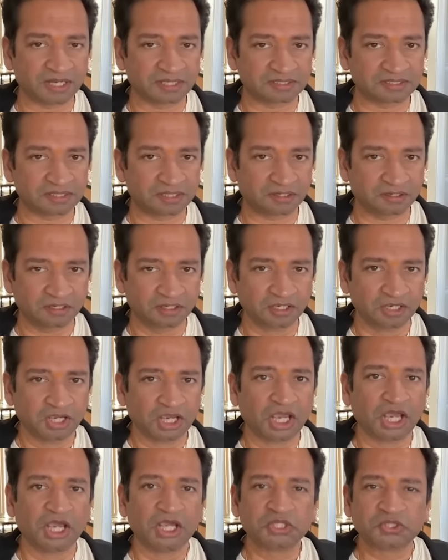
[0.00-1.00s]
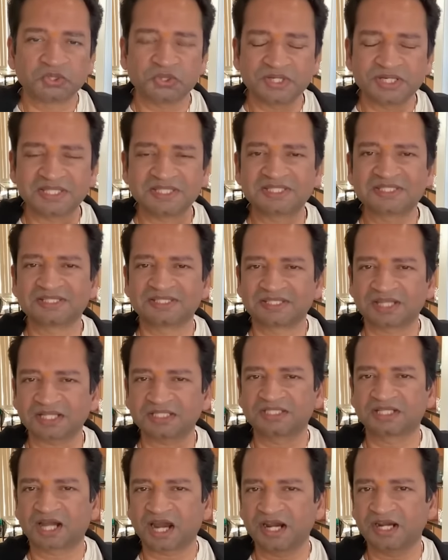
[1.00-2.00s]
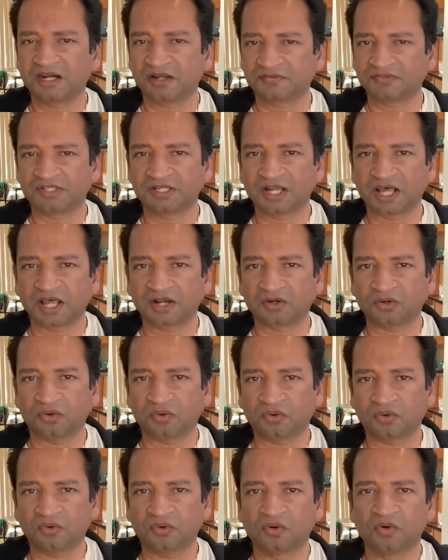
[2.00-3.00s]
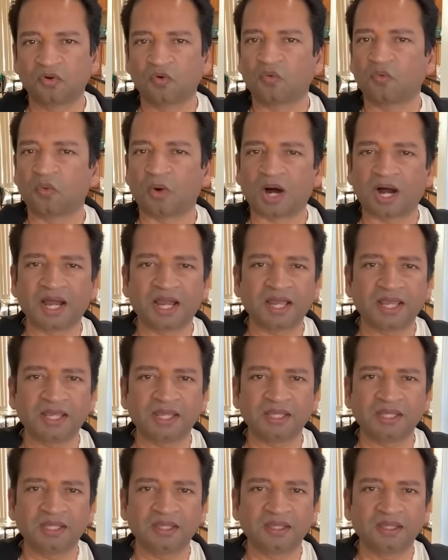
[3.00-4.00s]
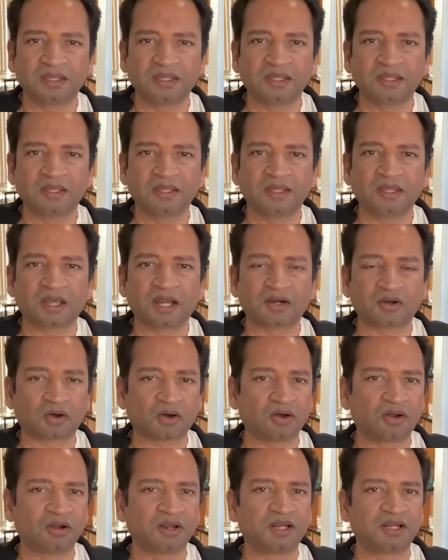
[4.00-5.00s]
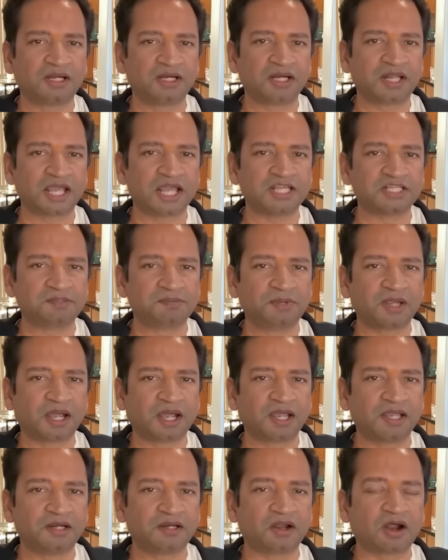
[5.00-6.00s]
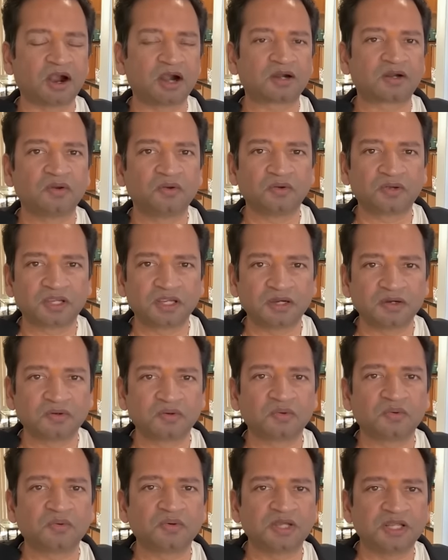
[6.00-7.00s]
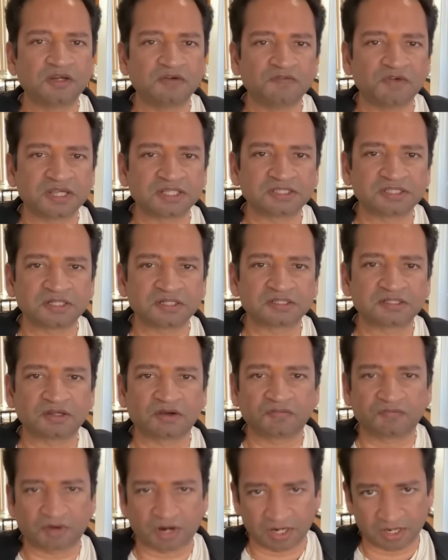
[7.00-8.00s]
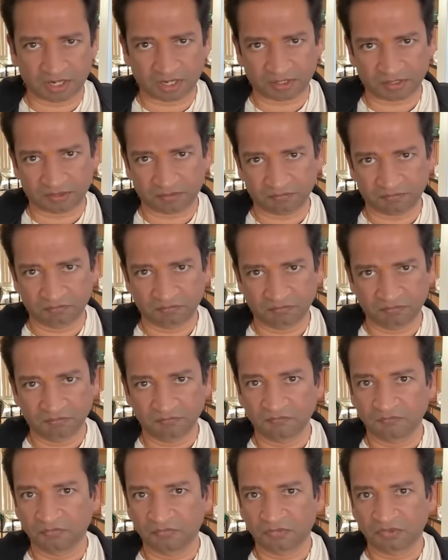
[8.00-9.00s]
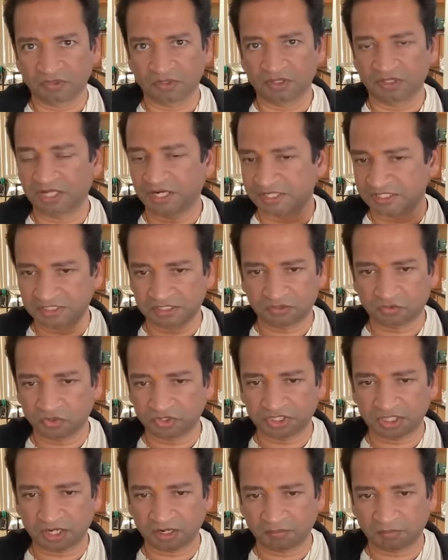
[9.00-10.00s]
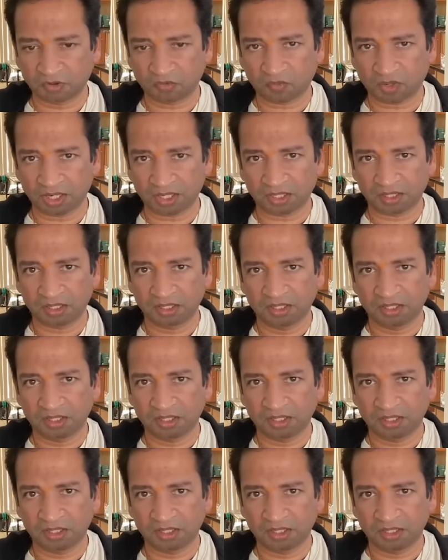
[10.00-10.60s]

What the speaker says: has said. So in such kind of scenario, why at all did SBI not look into investors of Adani? That is question number 1.